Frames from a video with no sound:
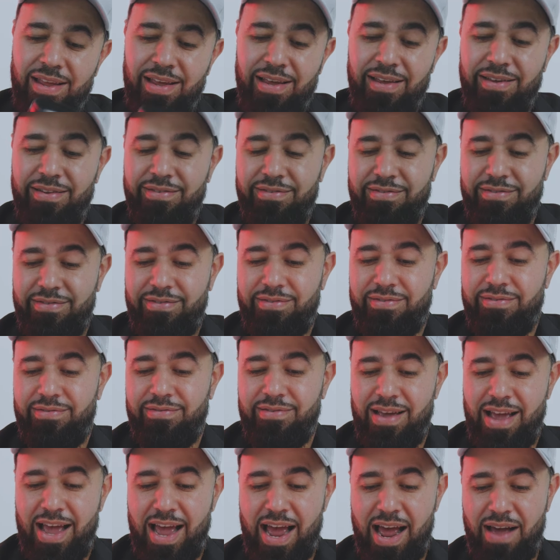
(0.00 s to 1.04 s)
is
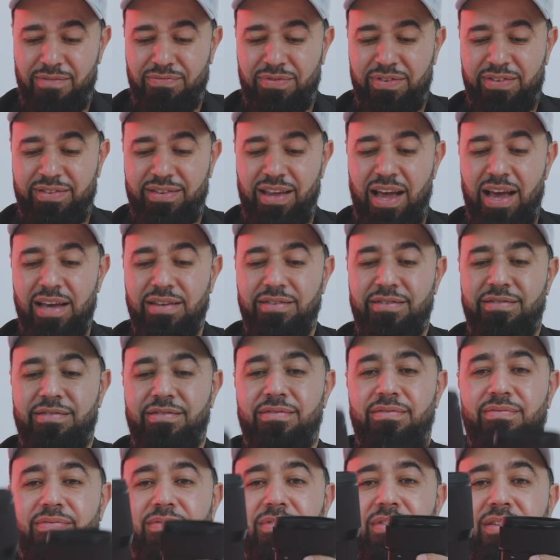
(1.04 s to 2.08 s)
half the size.
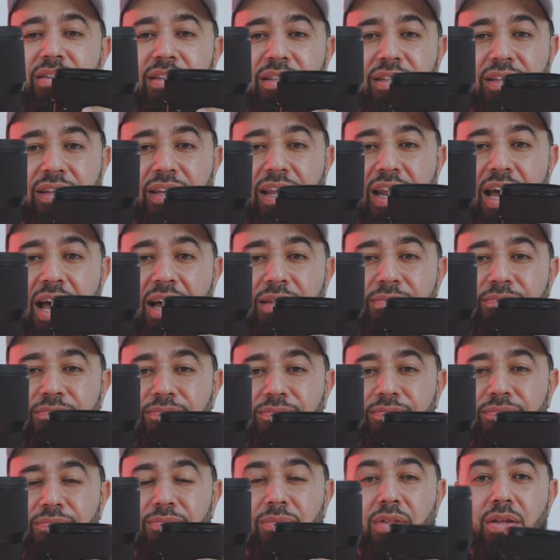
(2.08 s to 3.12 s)
Look at
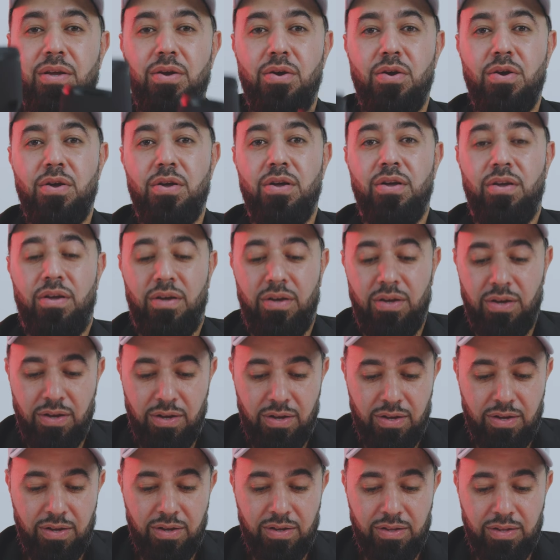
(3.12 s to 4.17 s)

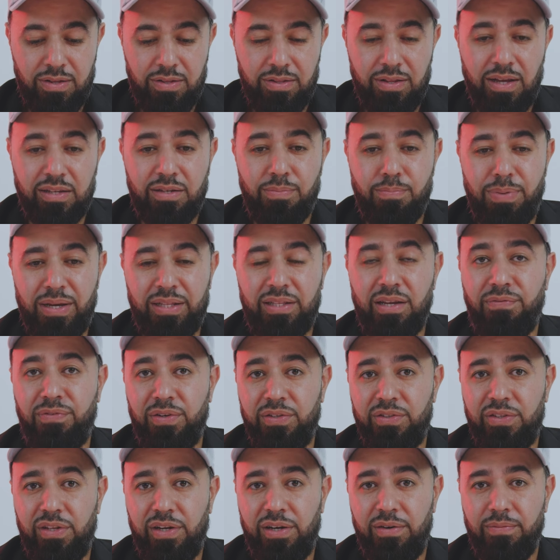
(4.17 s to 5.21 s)
that. That's a big
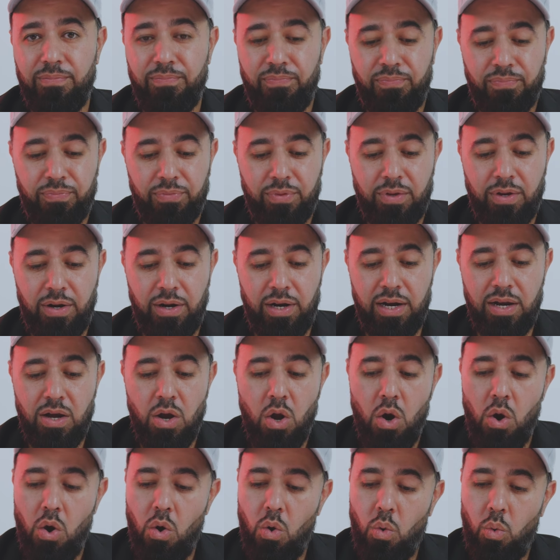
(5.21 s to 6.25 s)
difference there, all right?
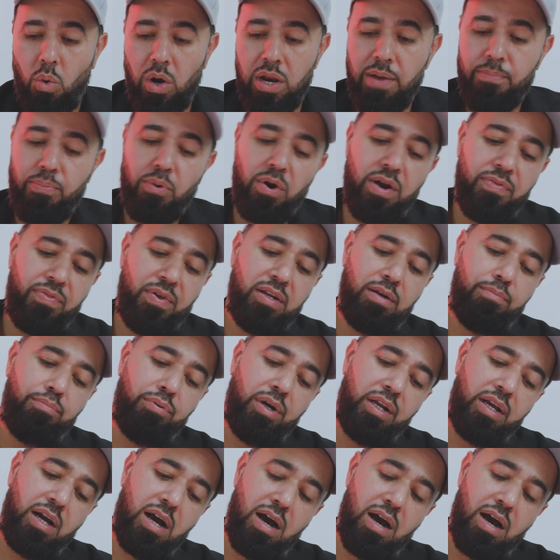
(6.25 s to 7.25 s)
One important thing to bring